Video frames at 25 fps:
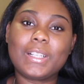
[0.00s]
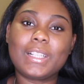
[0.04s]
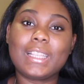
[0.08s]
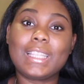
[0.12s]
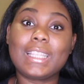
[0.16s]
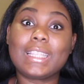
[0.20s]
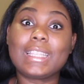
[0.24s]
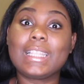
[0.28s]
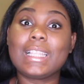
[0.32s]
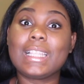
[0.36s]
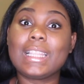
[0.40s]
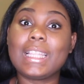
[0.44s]

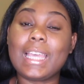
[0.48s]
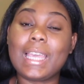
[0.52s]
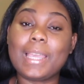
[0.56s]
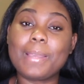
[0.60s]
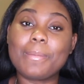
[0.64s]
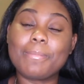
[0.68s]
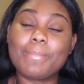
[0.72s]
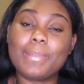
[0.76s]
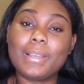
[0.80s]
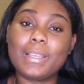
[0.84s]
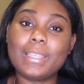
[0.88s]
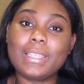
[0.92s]
click the
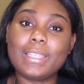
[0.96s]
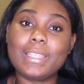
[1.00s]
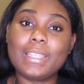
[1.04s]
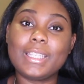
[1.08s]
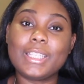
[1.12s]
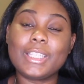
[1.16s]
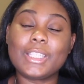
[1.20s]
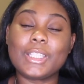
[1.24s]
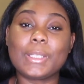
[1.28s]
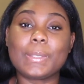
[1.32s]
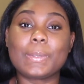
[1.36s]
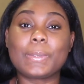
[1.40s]
like
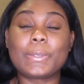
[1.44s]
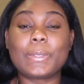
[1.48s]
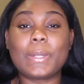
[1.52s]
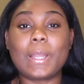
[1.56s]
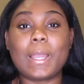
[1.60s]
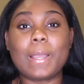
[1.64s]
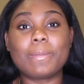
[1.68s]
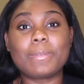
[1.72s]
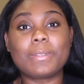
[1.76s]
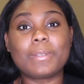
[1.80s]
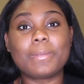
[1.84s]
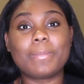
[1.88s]
button,
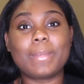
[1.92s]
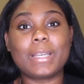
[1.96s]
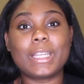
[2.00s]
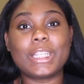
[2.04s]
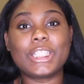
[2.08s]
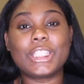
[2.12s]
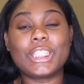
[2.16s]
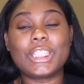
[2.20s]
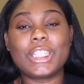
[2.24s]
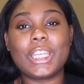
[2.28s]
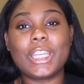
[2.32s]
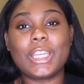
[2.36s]
subscribe to
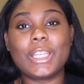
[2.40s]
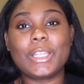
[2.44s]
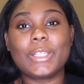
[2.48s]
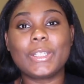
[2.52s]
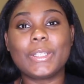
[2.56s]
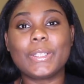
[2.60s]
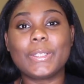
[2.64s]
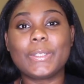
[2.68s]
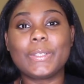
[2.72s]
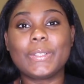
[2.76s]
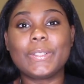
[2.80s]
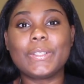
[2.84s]
my
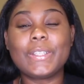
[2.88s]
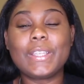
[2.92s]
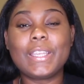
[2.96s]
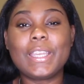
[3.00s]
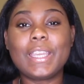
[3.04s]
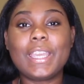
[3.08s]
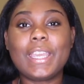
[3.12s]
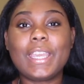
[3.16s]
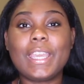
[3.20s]
channel.